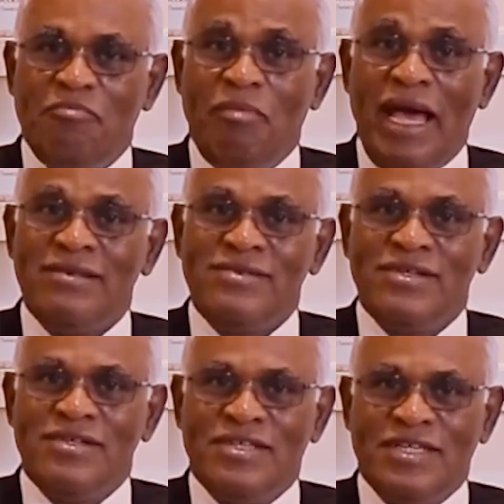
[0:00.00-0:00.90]

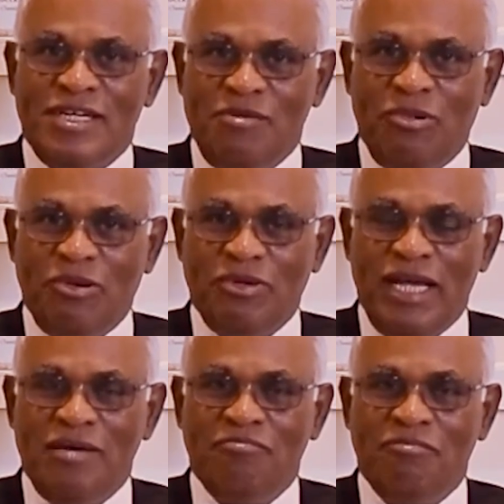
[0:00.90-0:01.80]
master's degree
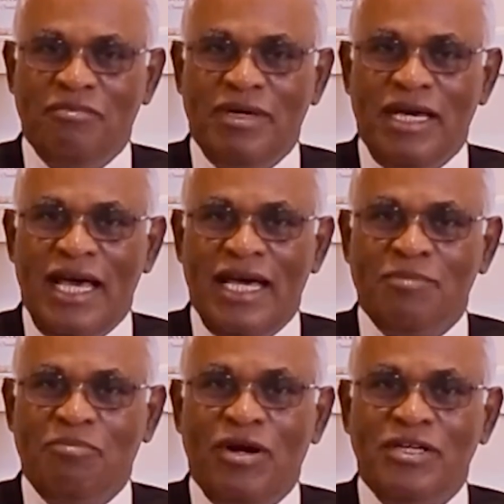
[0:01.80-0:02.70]
program
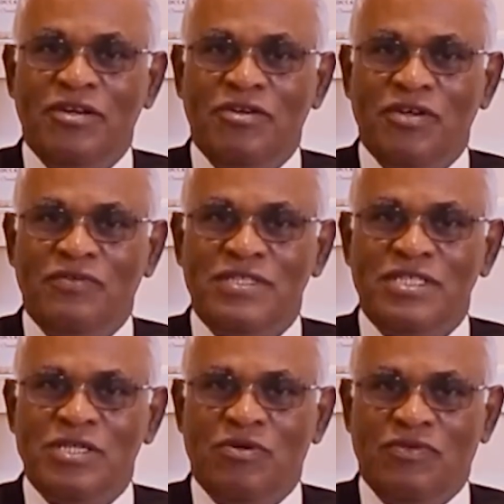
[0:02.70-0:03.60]
at a partner
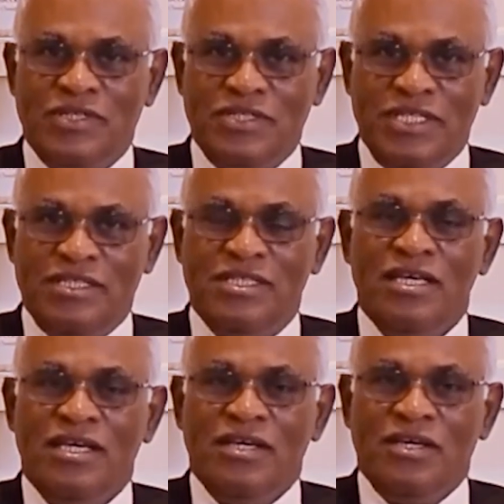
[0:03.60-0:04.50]
university overseas.
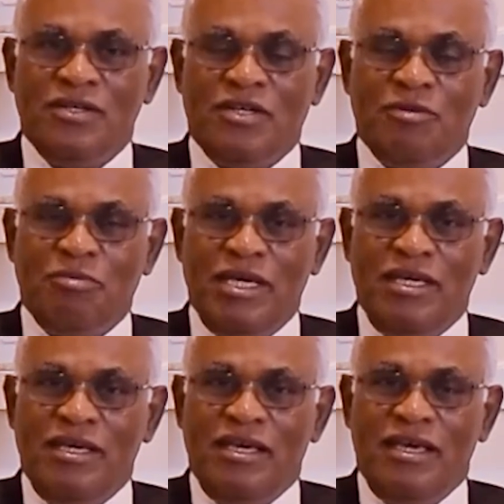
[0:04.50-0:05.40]
It could
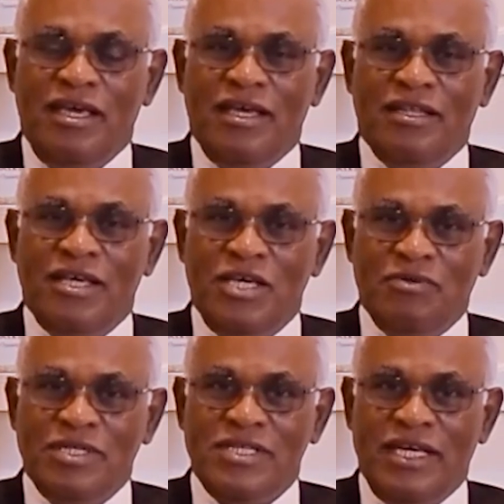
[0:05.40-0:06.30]
be in the
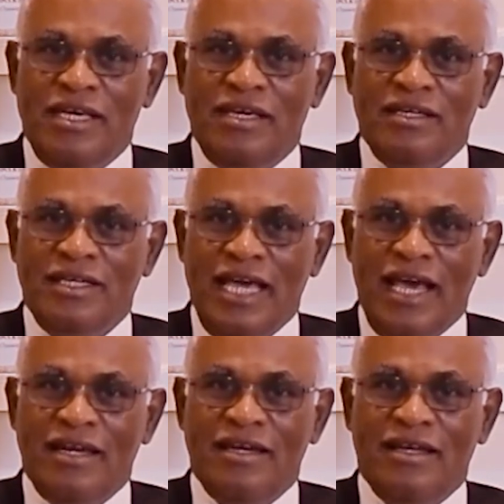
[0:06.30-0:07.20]
USA,
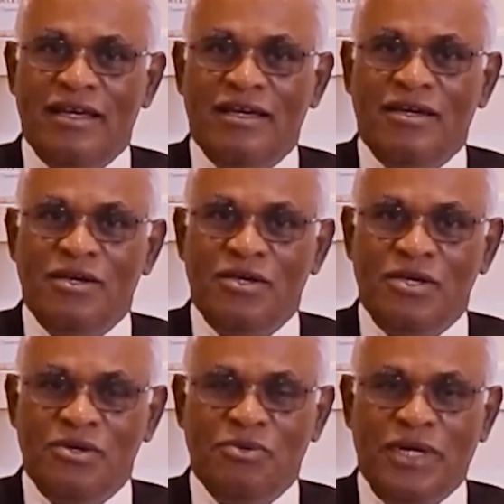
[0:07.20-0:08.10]
Canada,
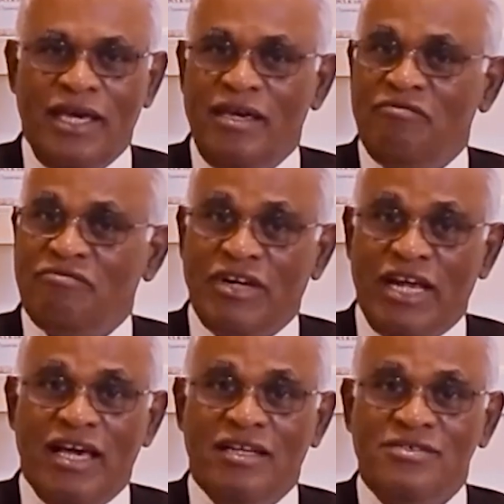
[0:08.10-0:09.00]
UK,
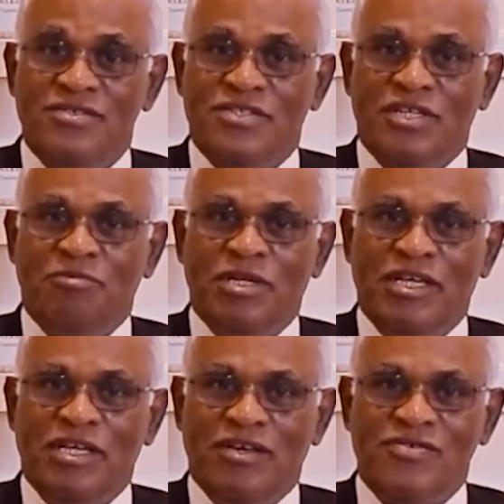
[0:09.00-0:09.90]
France,
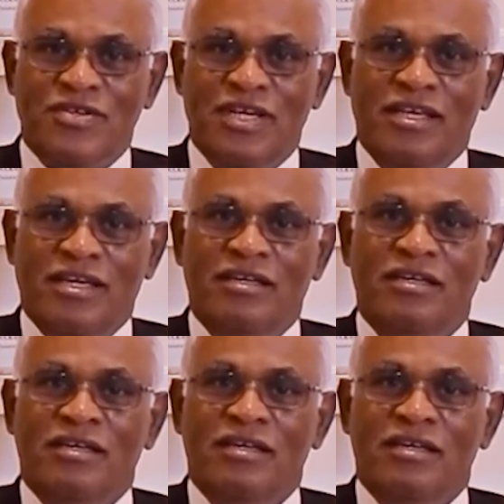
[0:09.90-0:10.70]
Germany, Australia,